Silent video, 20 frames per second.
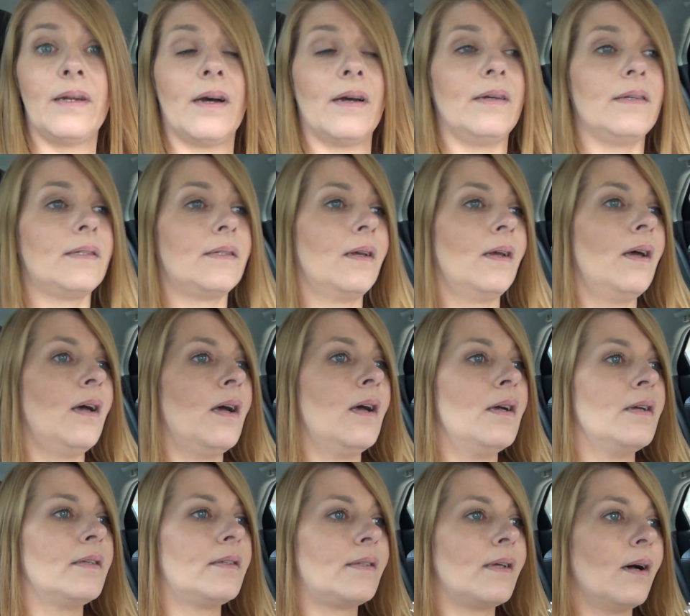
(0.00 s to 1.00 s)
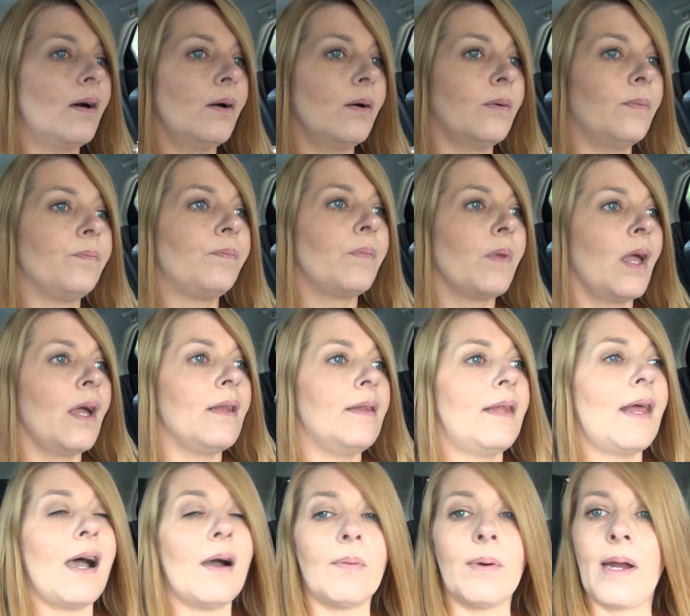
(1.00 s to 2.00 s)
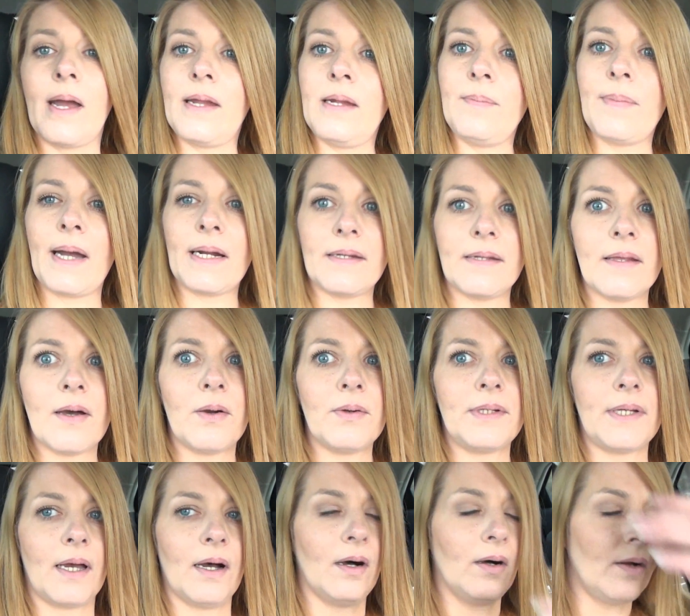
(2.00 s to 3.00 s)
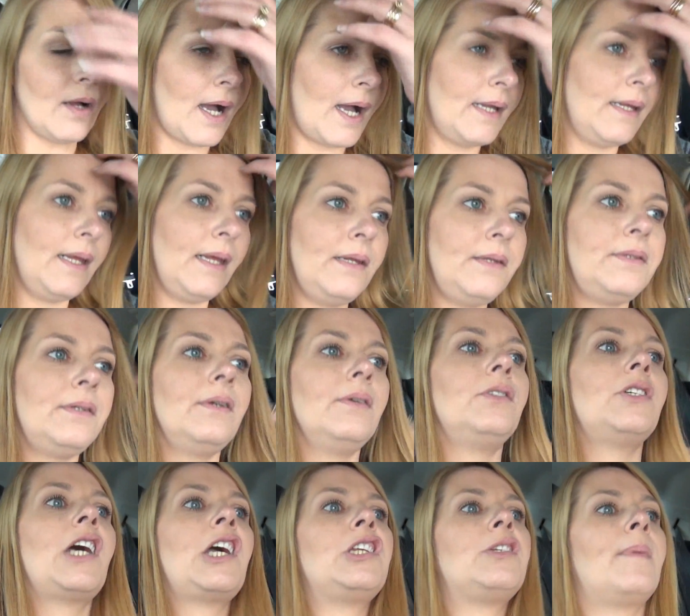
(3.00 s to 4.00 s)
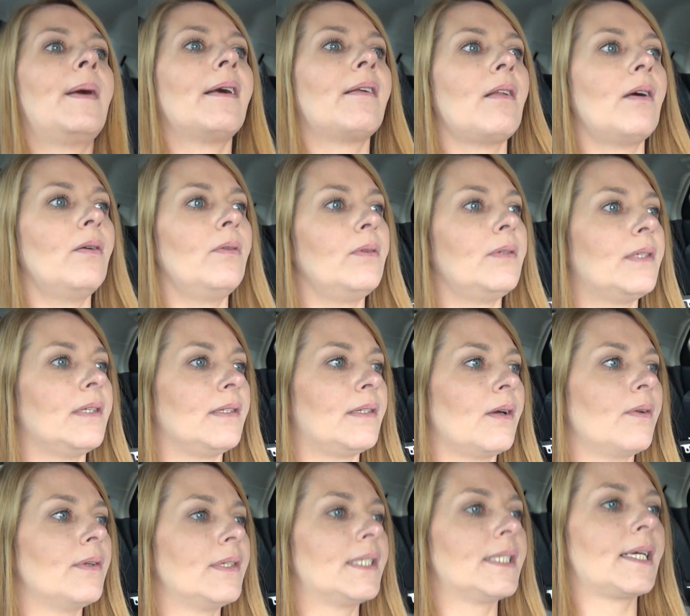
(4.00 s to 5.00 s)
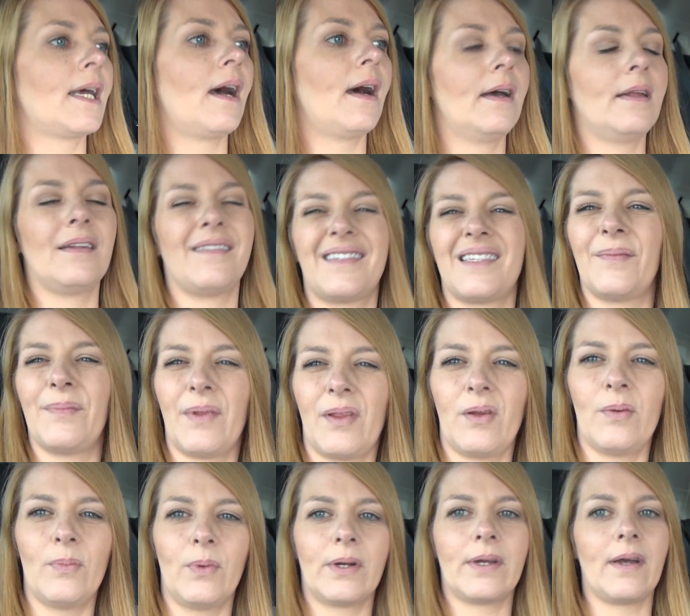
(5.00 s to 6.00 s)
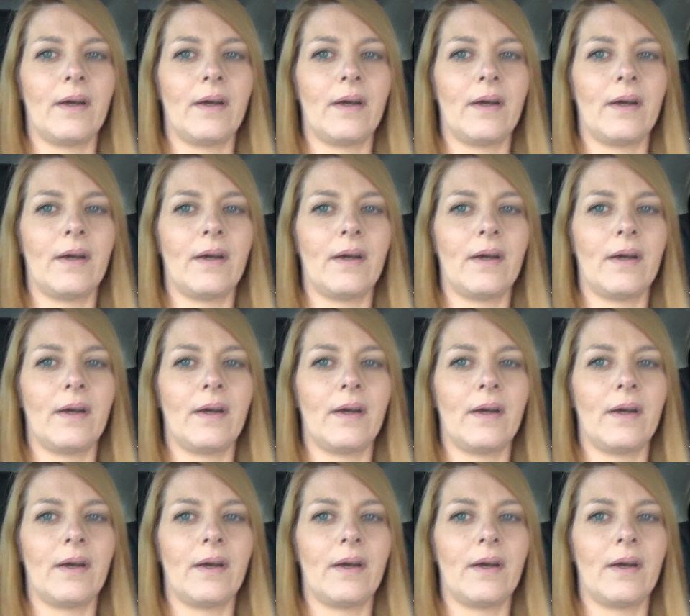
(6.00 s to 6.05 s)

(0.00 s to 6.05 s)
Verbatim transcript: nice. So now we're heading back to the hotel. I need to change my clothes, and so does Scott, and something a little more